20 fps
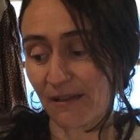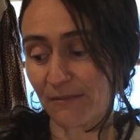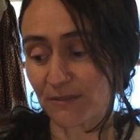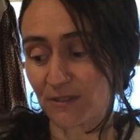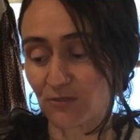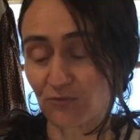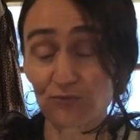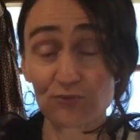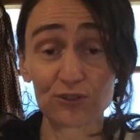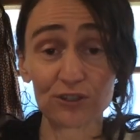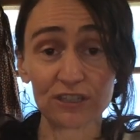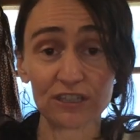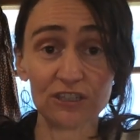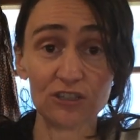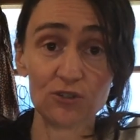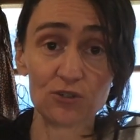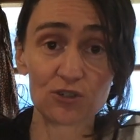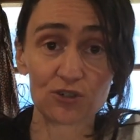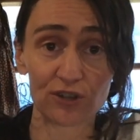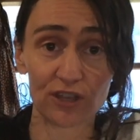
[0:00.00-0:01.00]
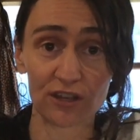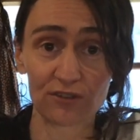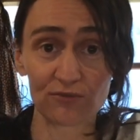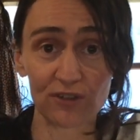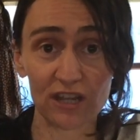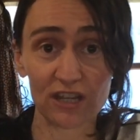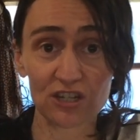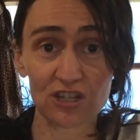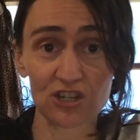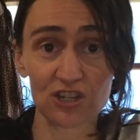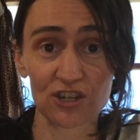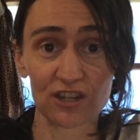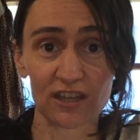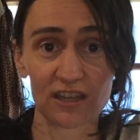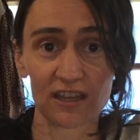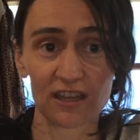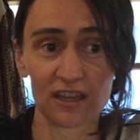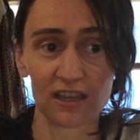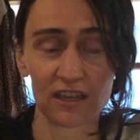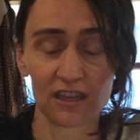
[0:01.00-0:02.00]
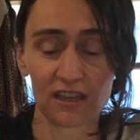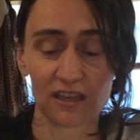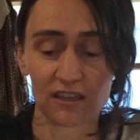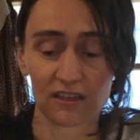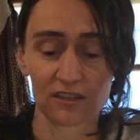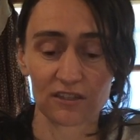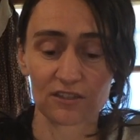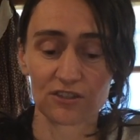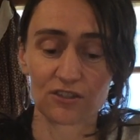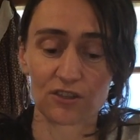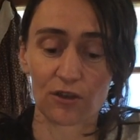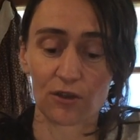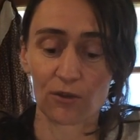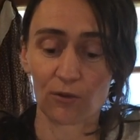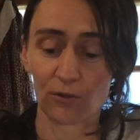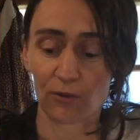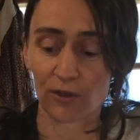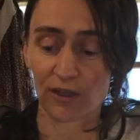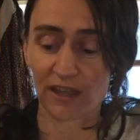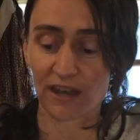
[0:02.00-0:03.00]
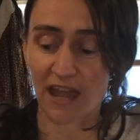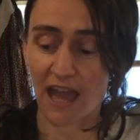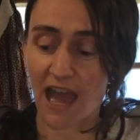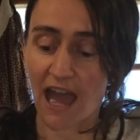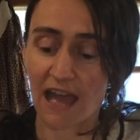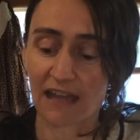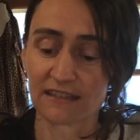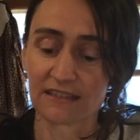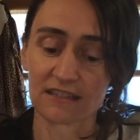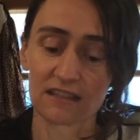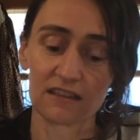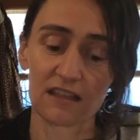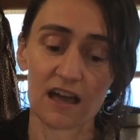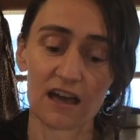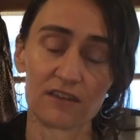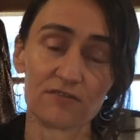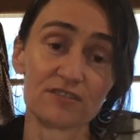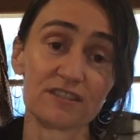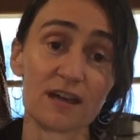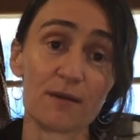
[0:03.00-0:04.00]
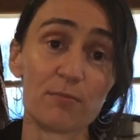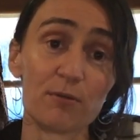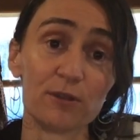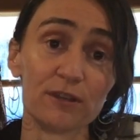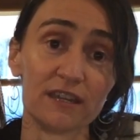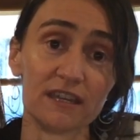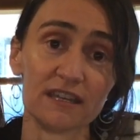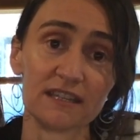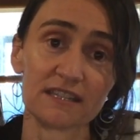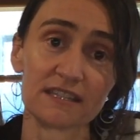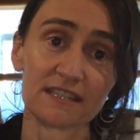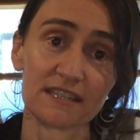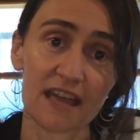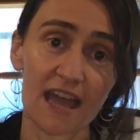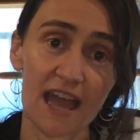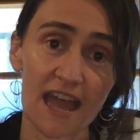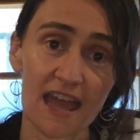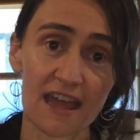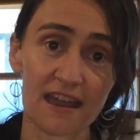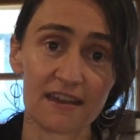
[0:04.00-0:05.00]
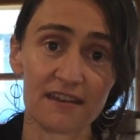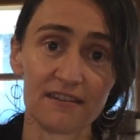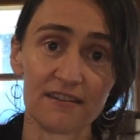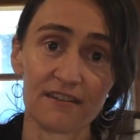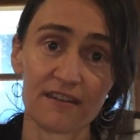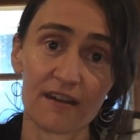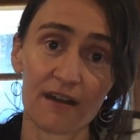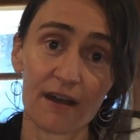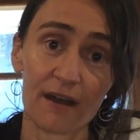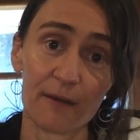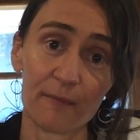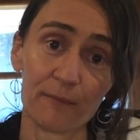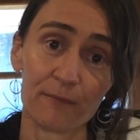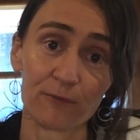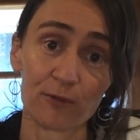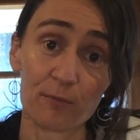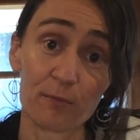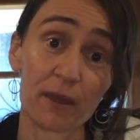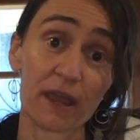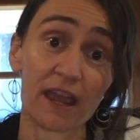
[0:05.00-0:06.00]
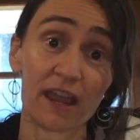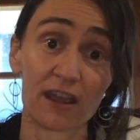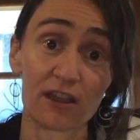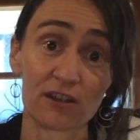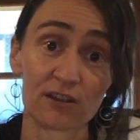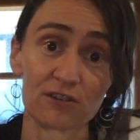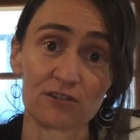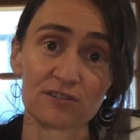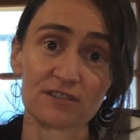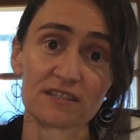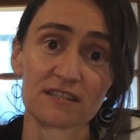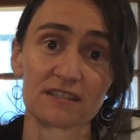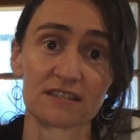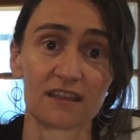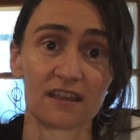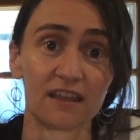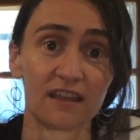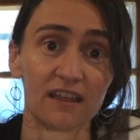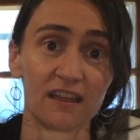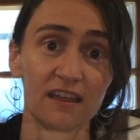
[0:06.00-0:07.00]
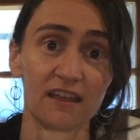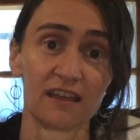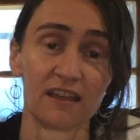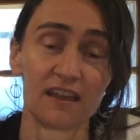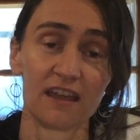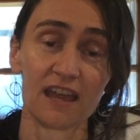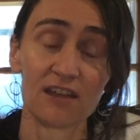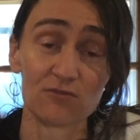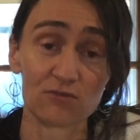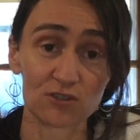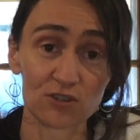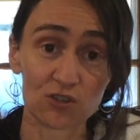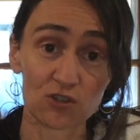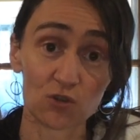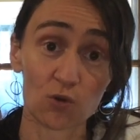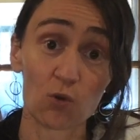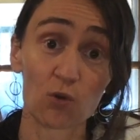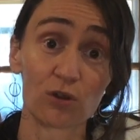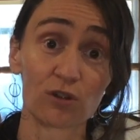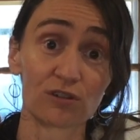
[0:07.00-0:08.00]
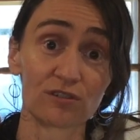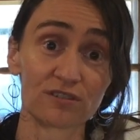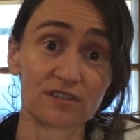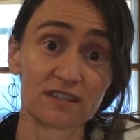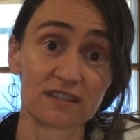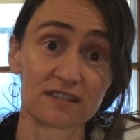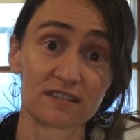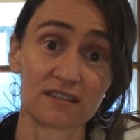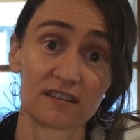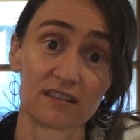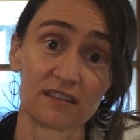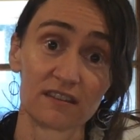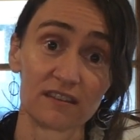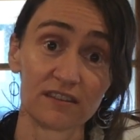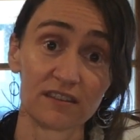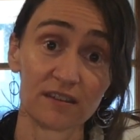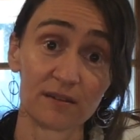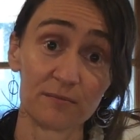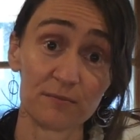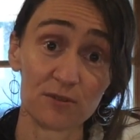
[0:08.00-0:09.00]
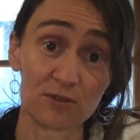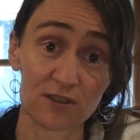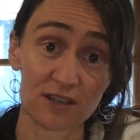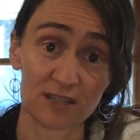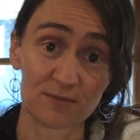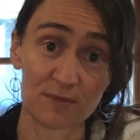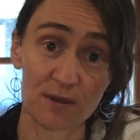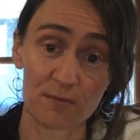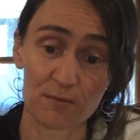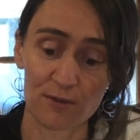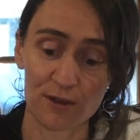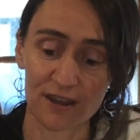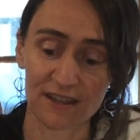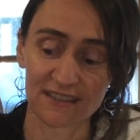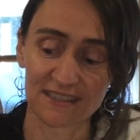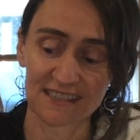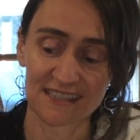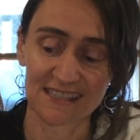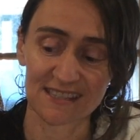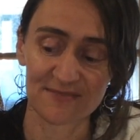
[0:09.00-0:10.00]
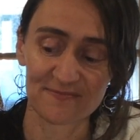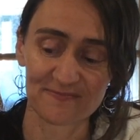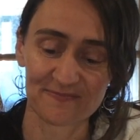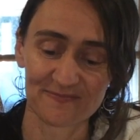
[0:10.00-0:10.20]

It's really nutrient rich. So it adds a lot of suppleness and repairs and restores the mucous membranes.